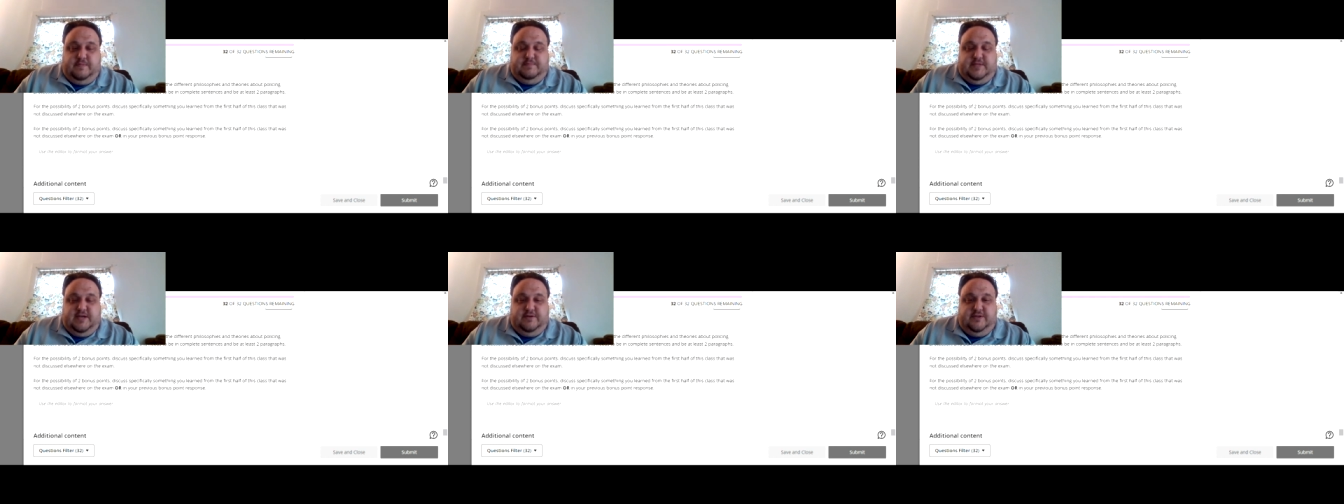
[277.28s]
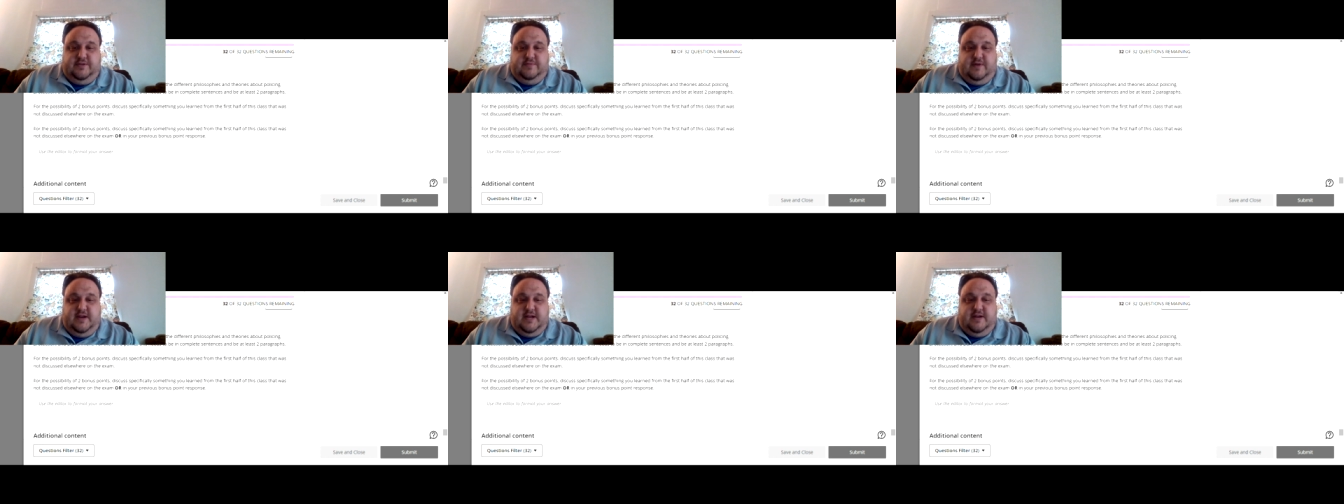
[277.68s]
I'm telling
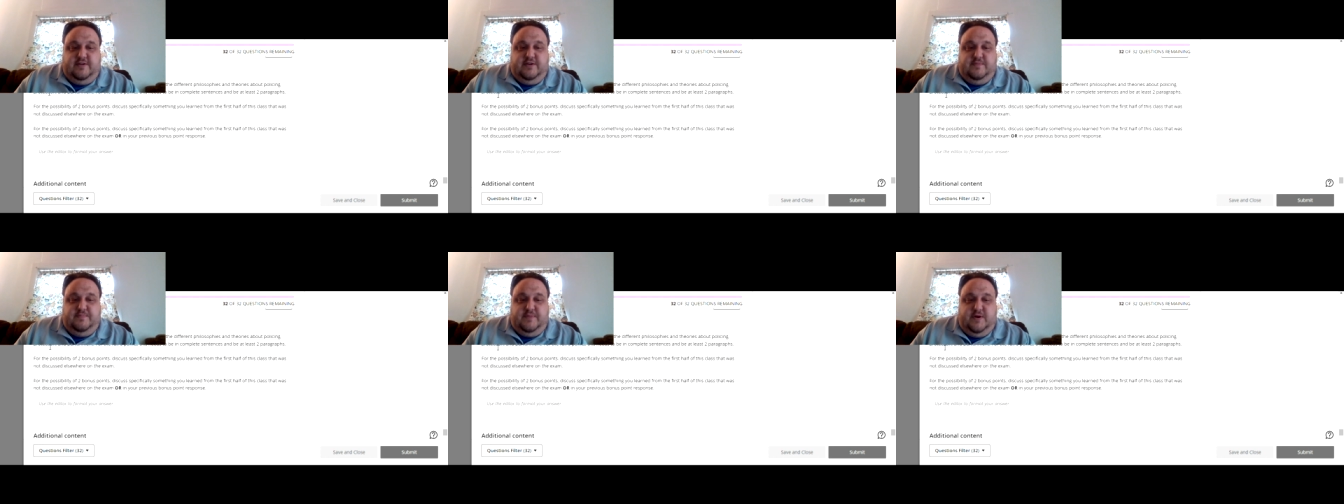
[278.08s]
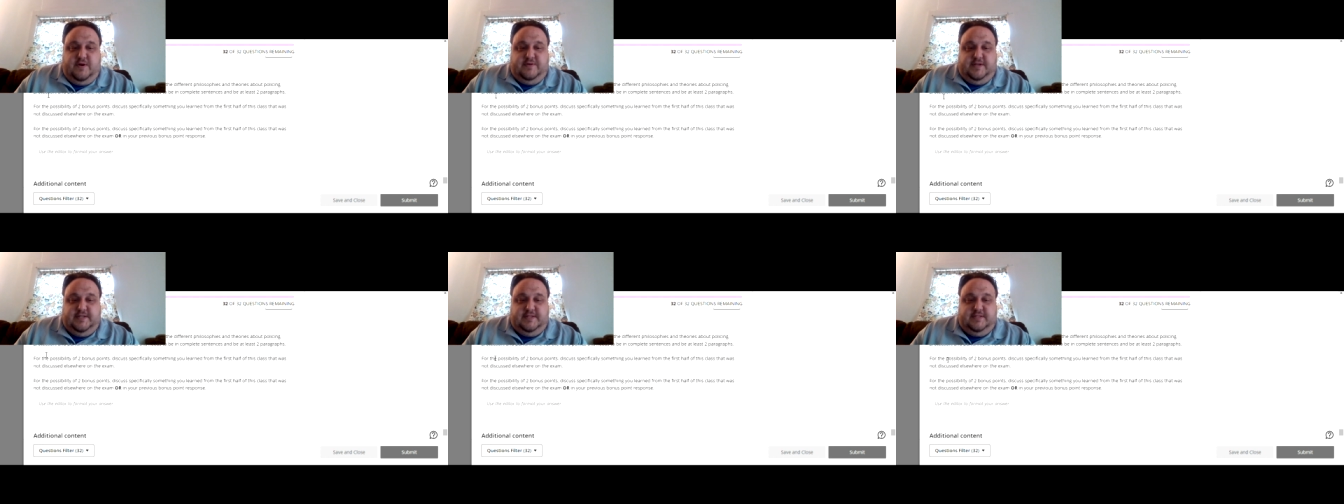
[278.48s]
you right now, your
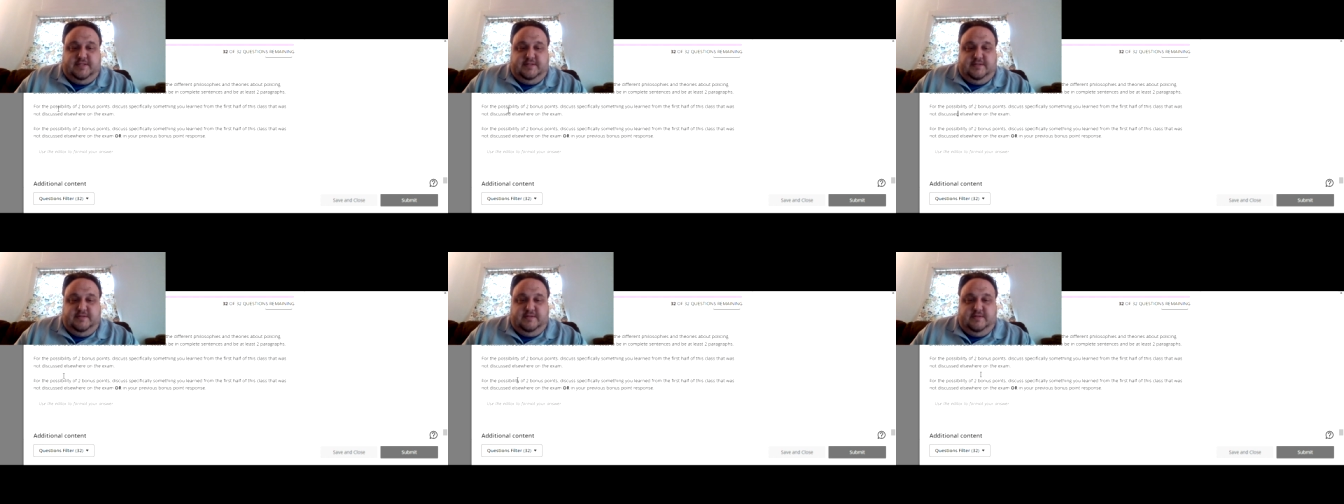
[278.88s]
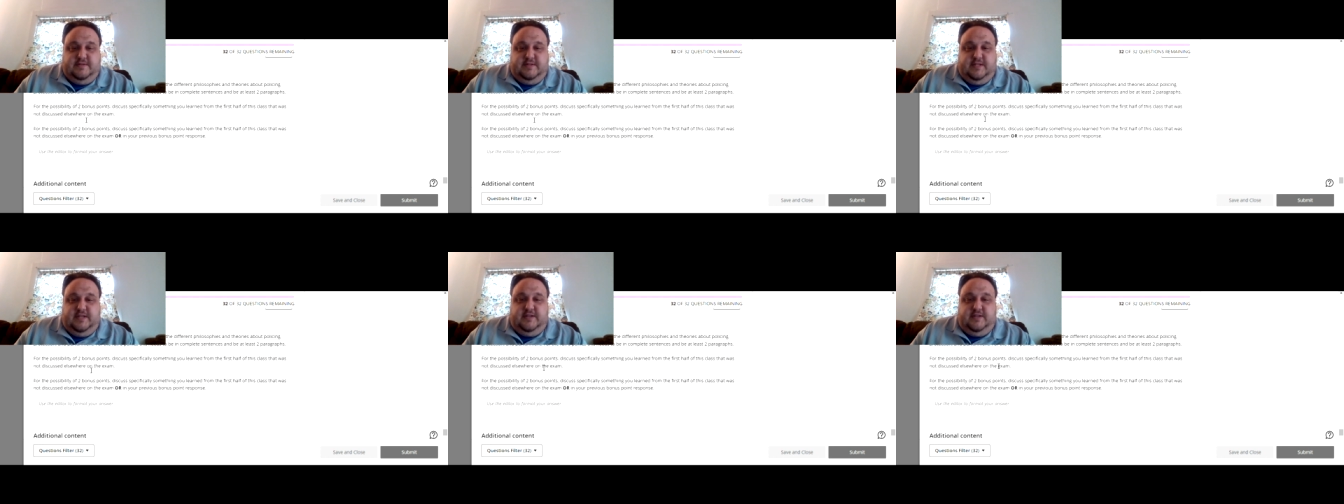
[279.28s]
bonus,
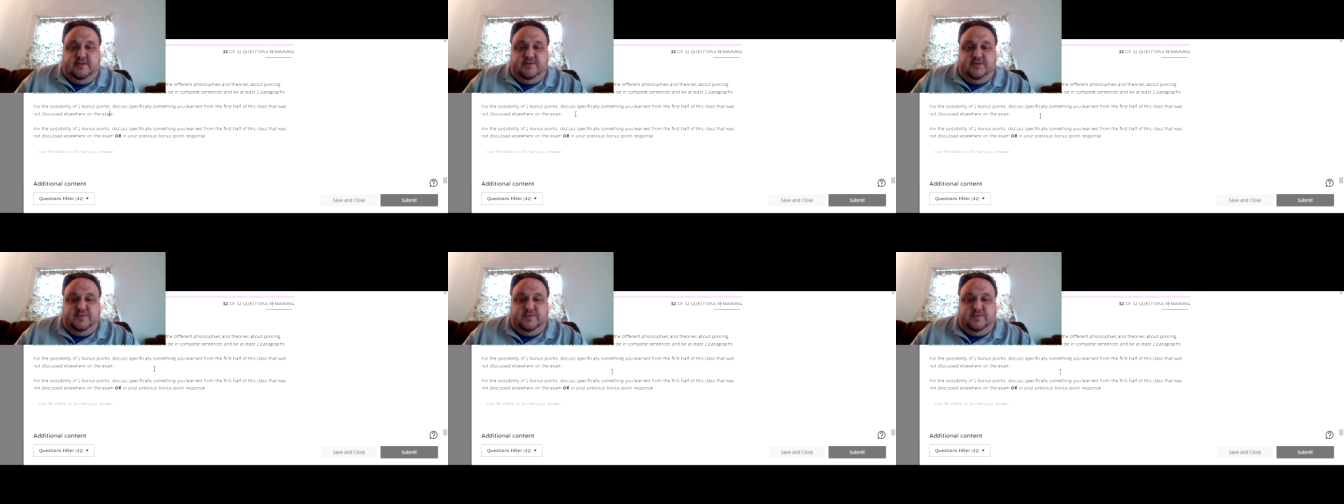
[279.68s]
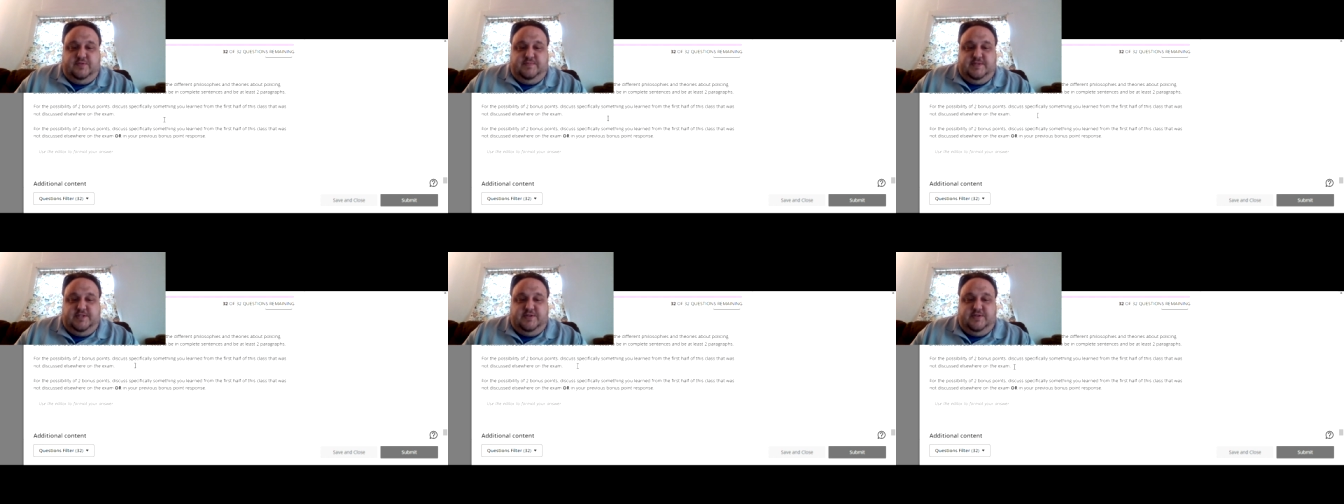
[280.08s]
the
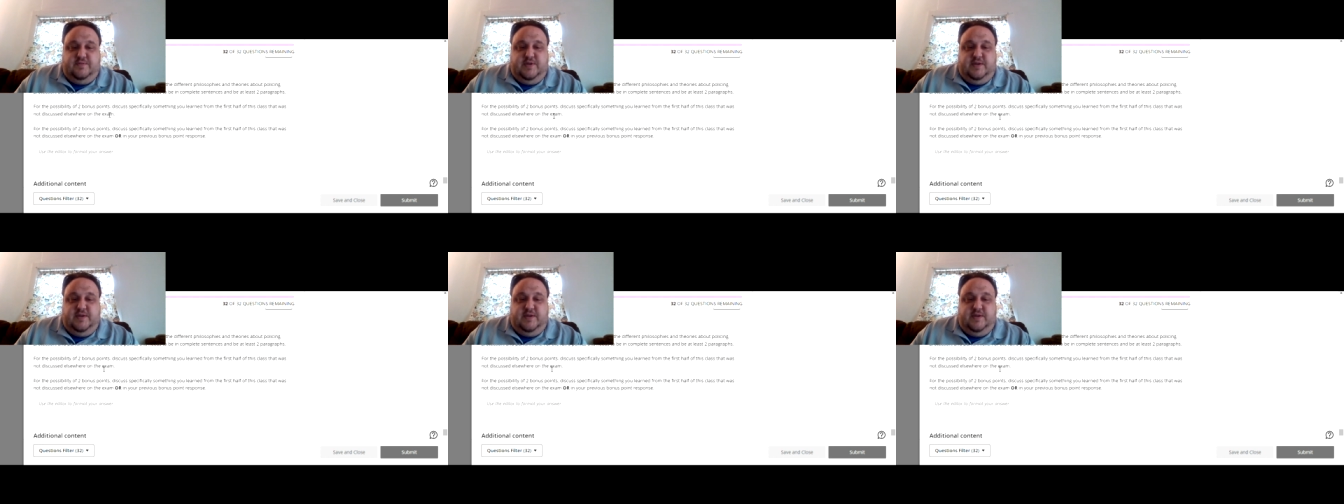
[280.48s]
usual Mr.